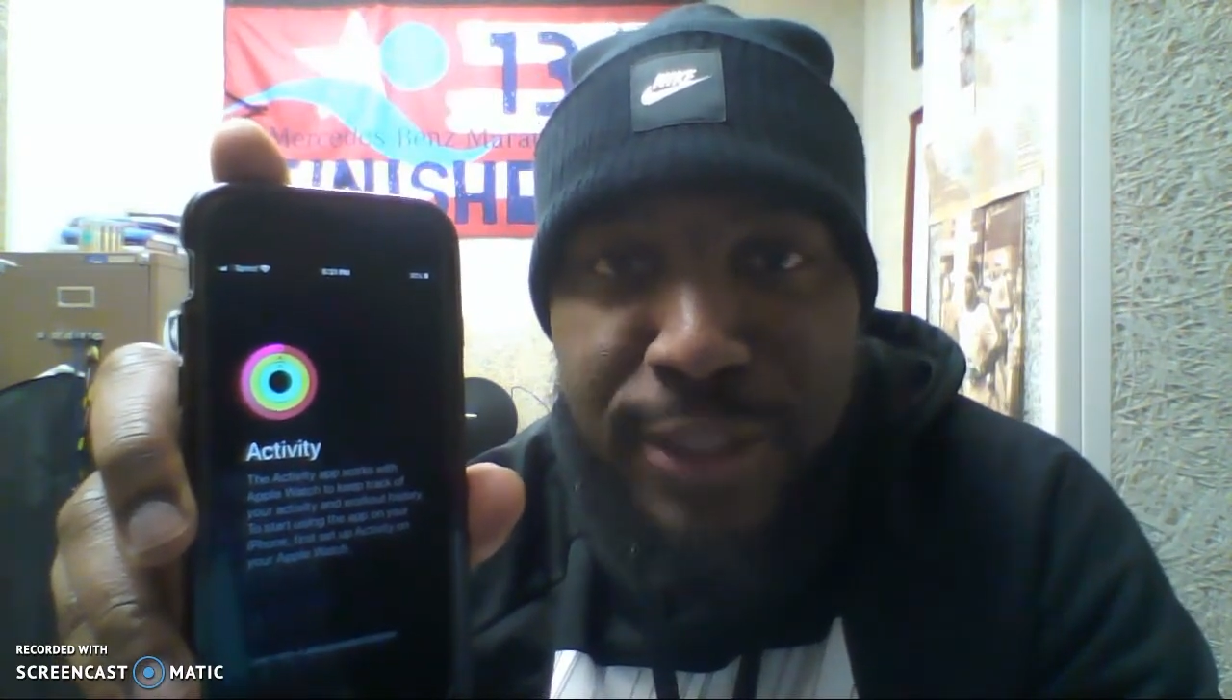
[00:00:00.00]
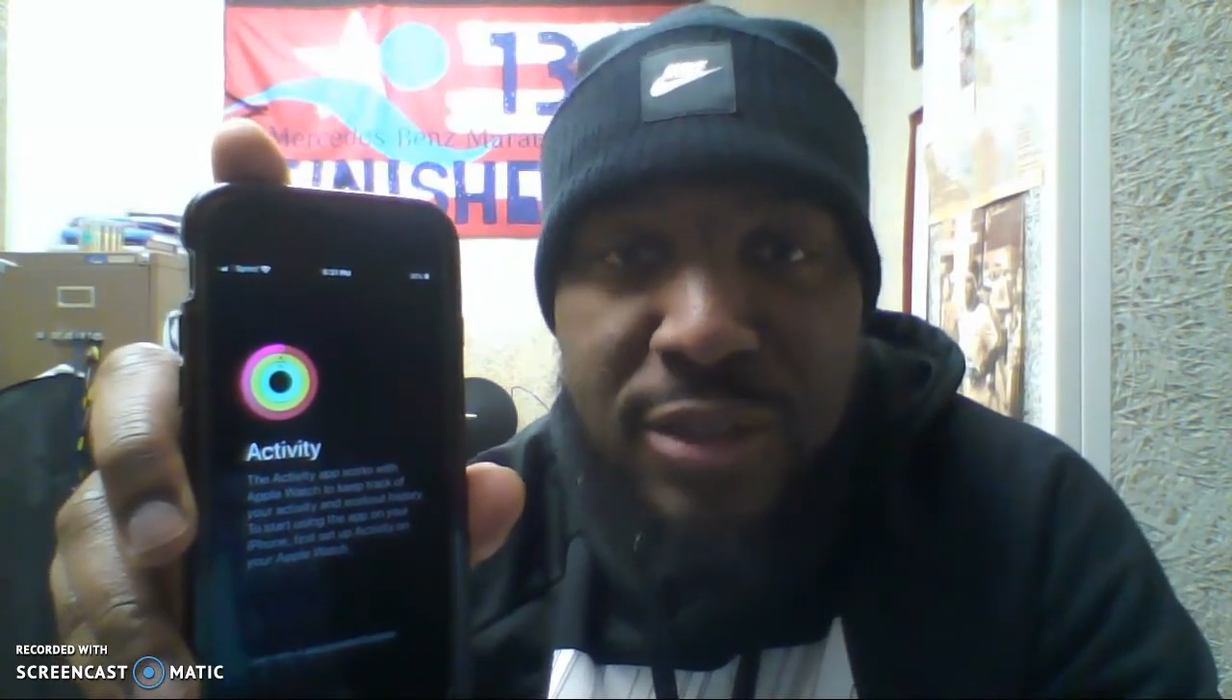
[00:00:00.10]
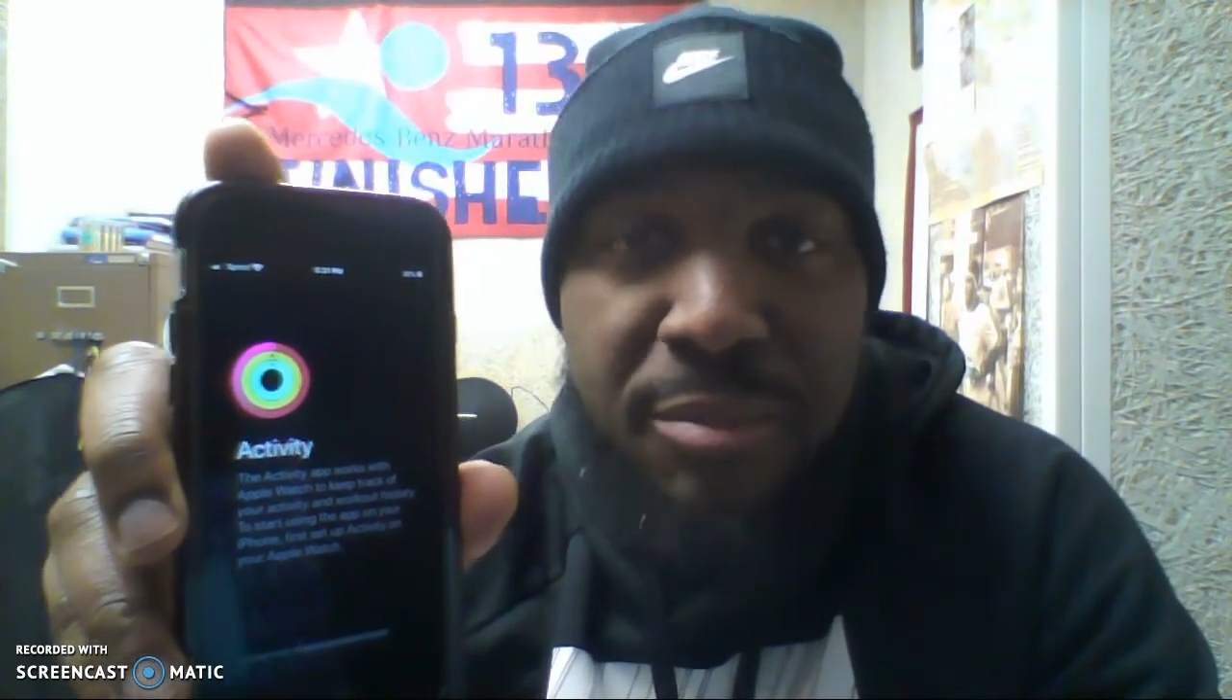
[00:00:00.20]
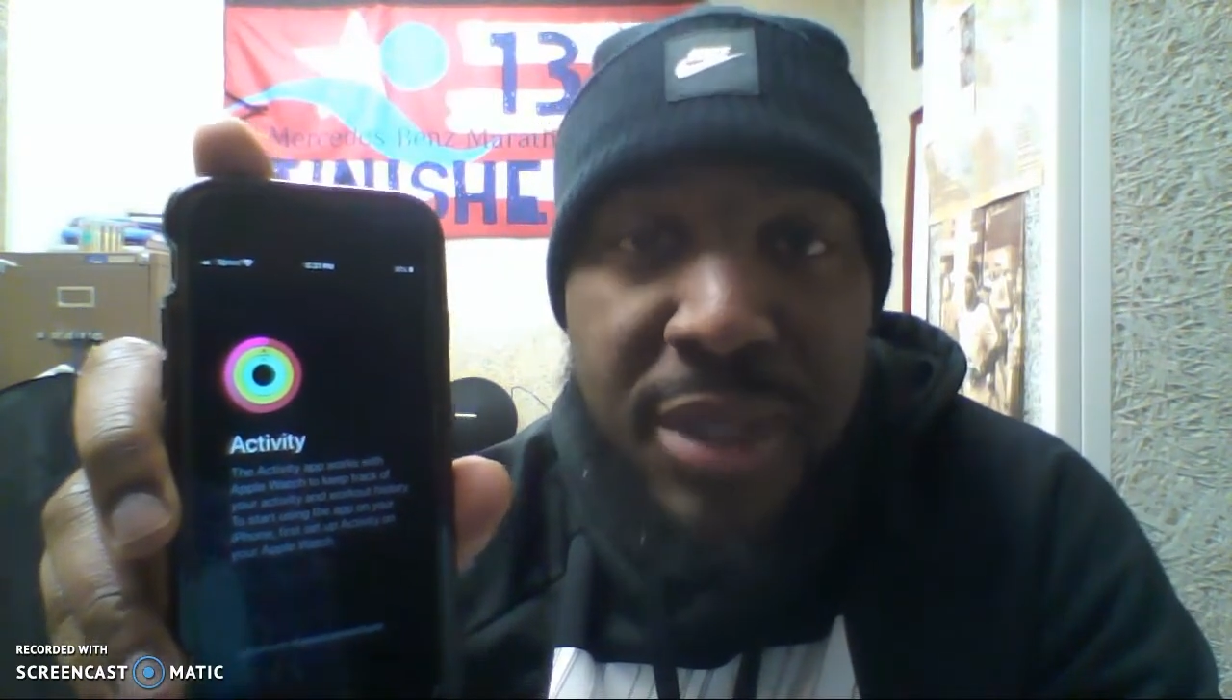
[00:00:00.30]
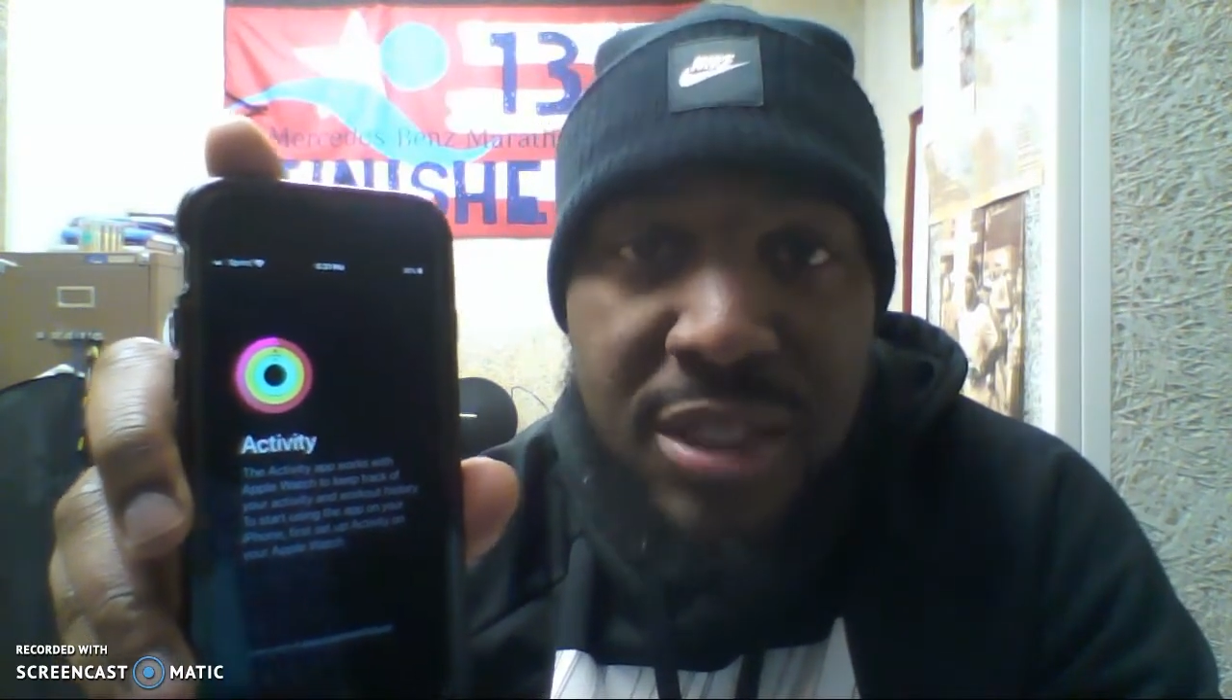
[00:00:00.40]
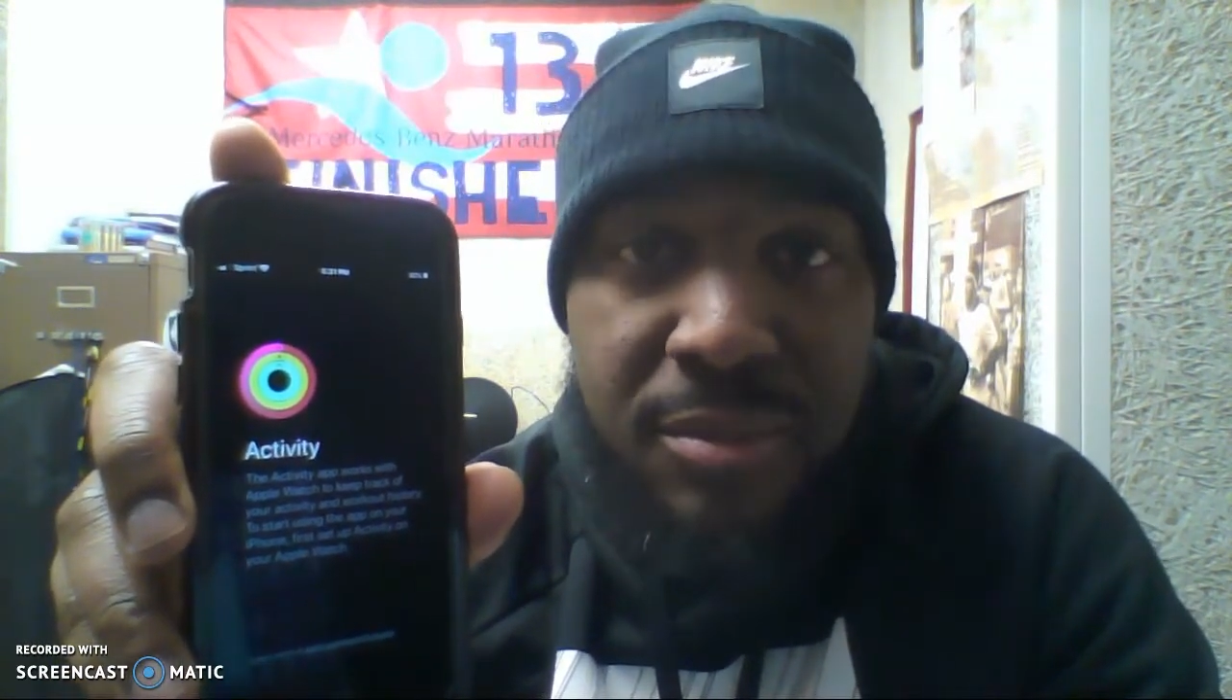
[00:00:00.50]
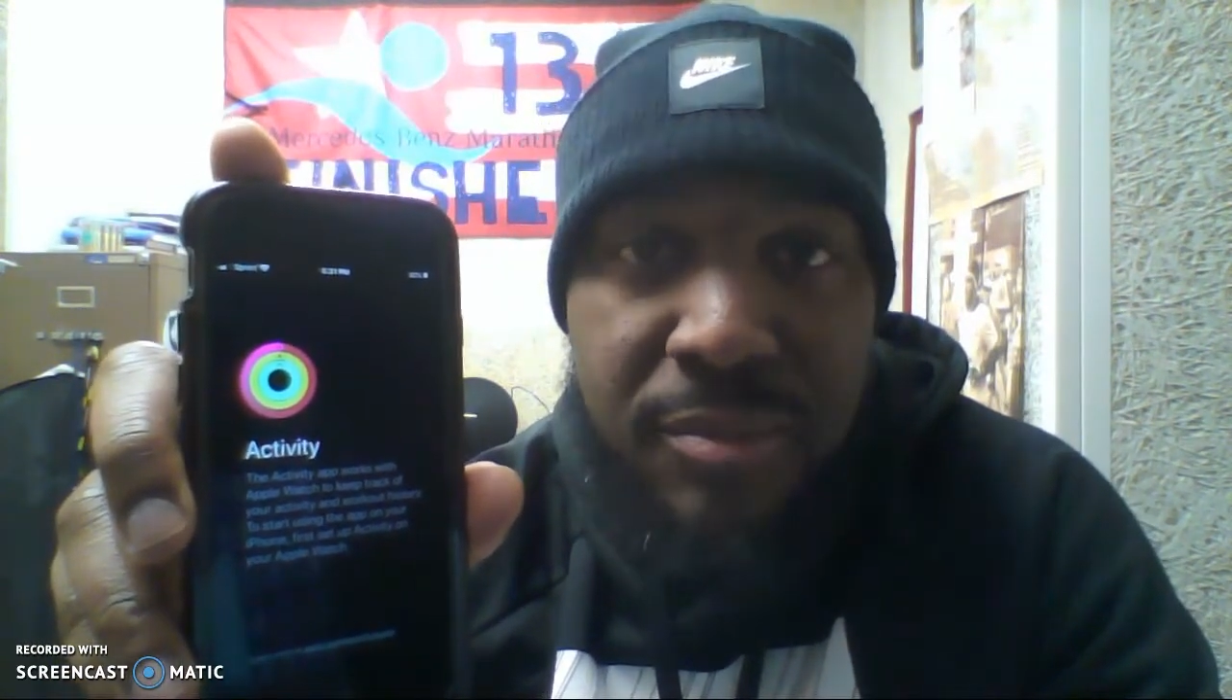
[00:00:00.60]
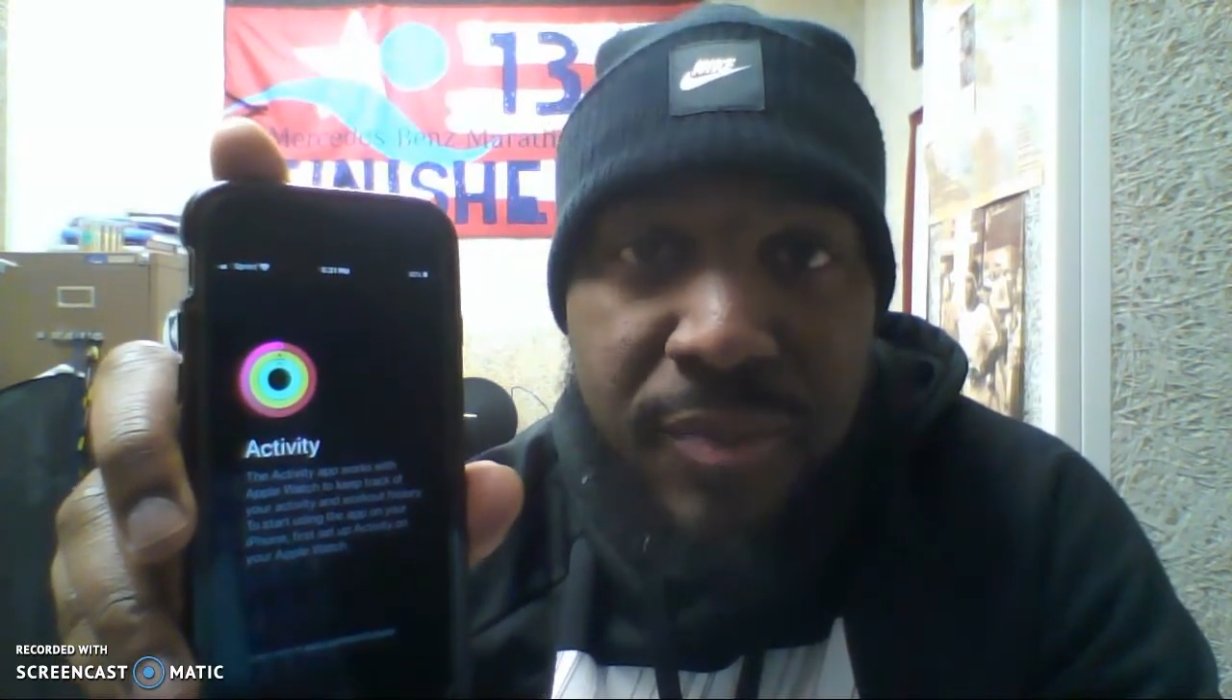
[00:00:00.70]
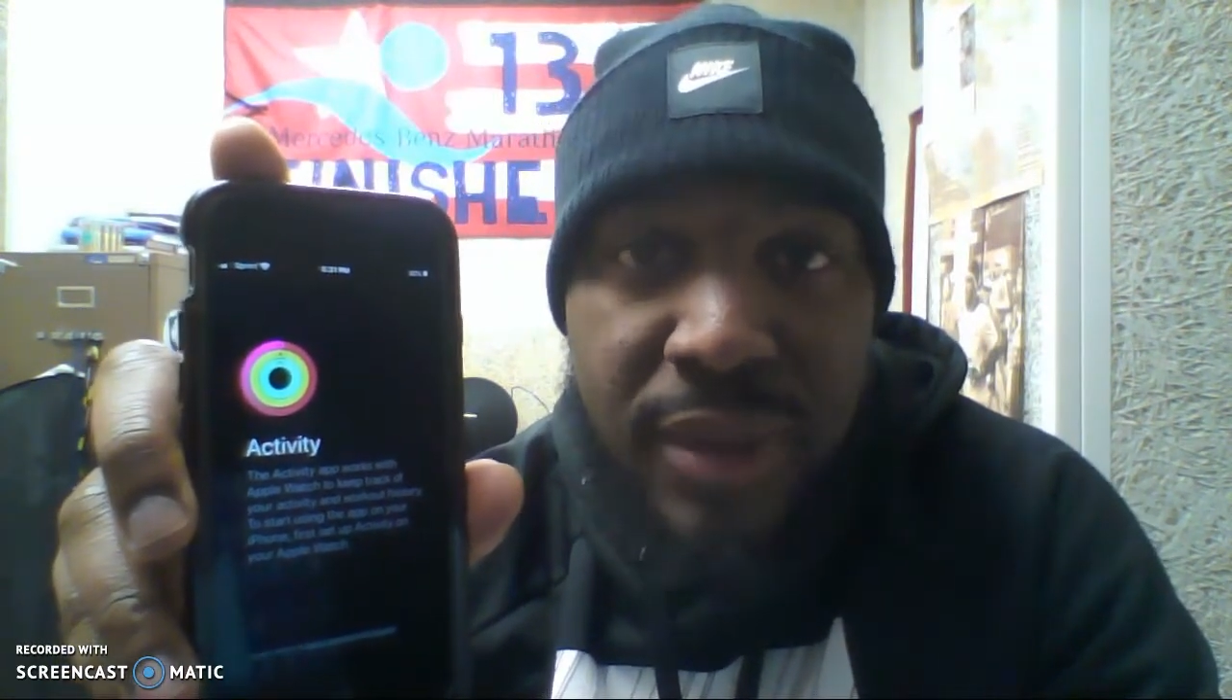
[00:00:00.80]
submission